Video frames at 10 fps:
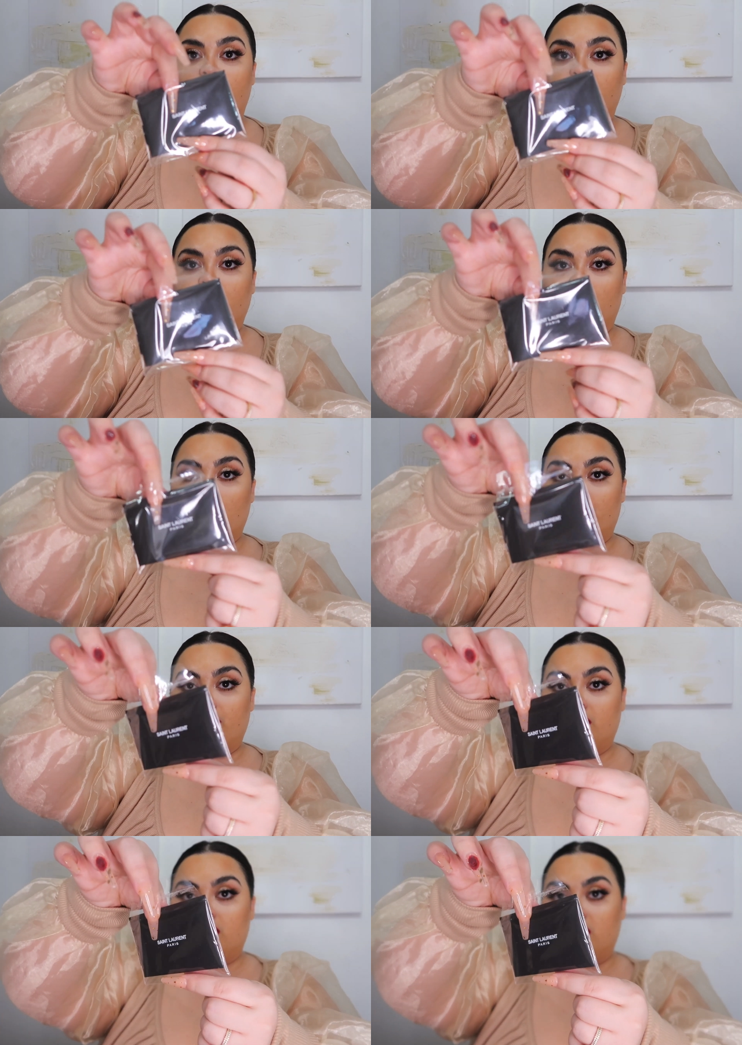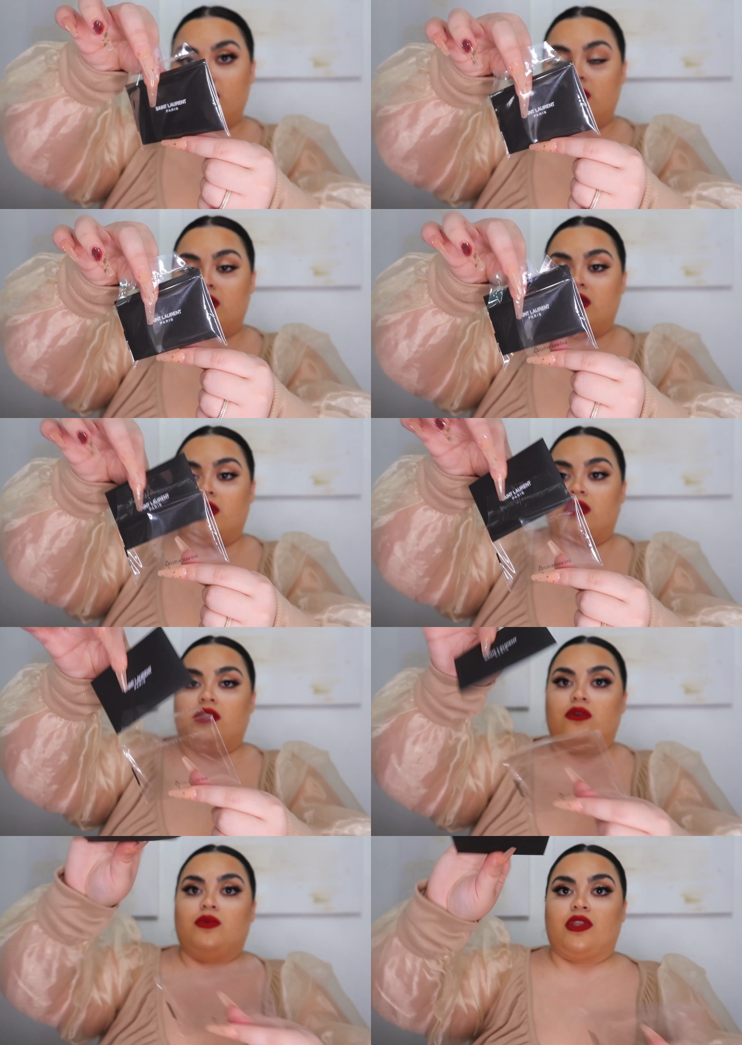envelope
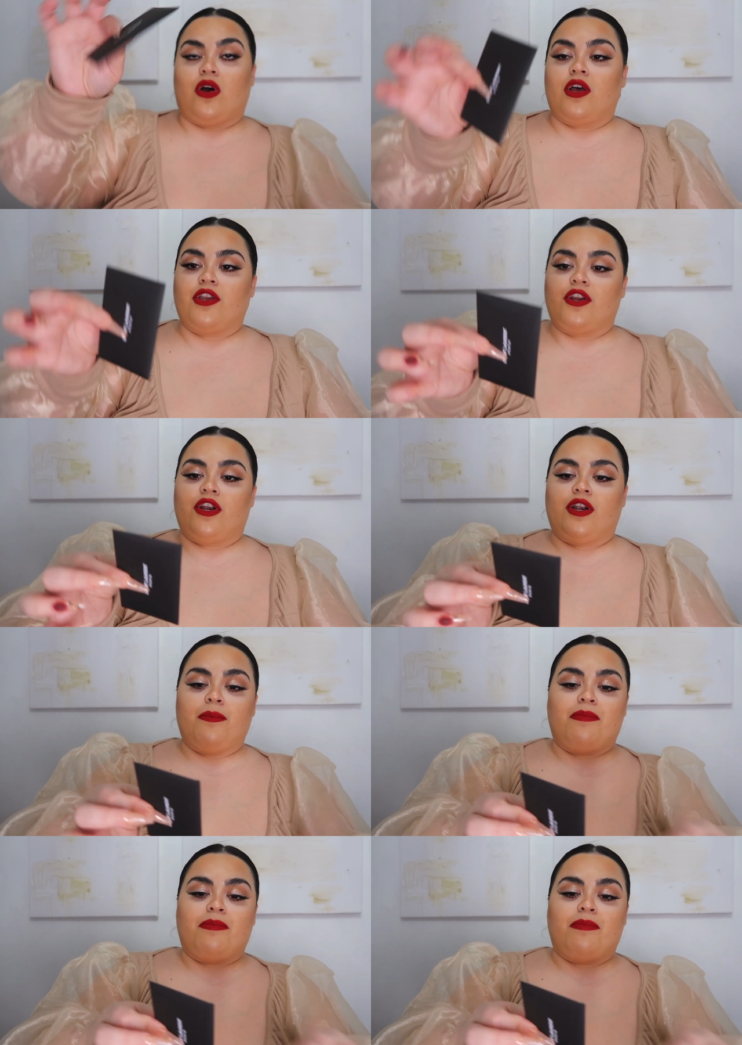with all your